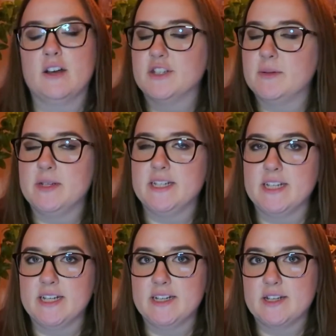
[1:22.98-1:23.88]

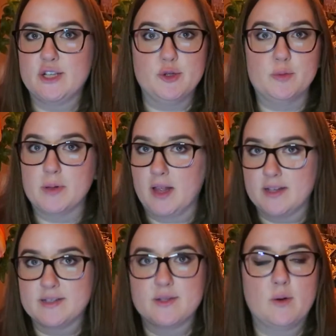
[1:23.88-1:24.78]

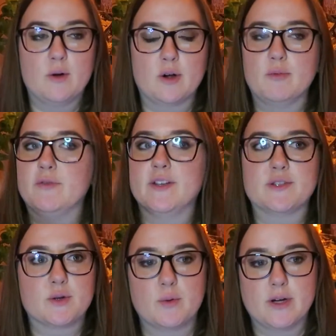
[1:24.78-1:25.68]
LGBTQ+ horror
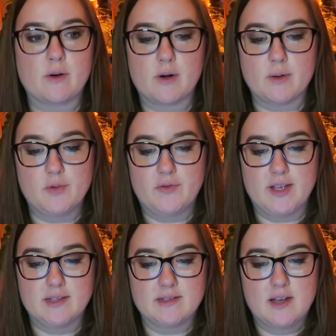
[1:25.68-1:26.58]
movies or queer horror
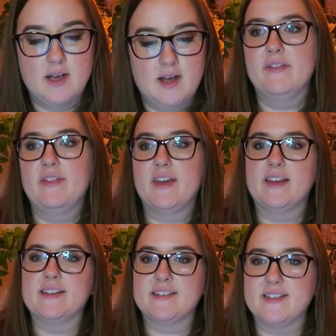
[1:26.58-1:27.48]
movies,
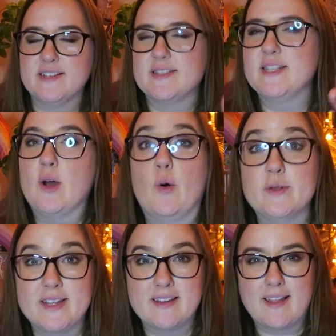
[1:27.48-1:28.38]
this is the
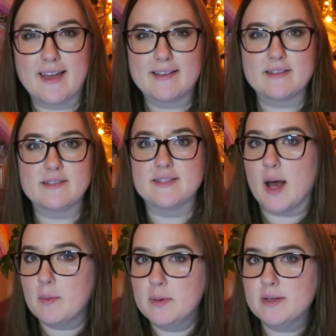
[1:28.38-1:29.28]
only like
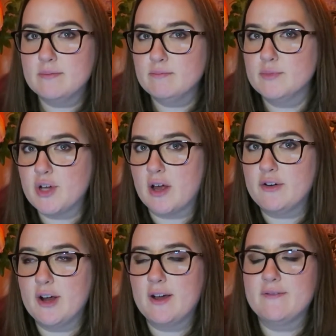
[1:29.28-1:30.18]

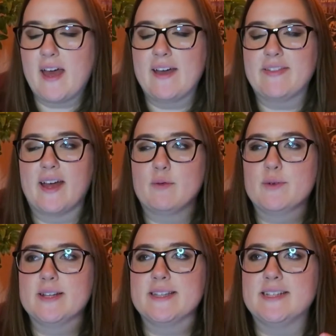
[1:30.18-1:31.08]
sub-genre of that
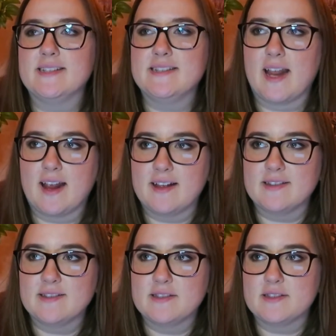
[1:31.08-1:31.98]
really
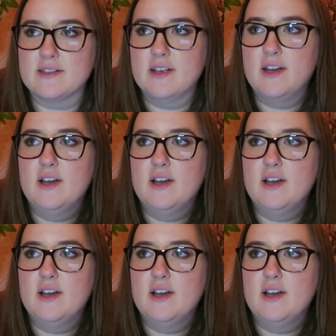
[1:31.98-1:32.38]
stands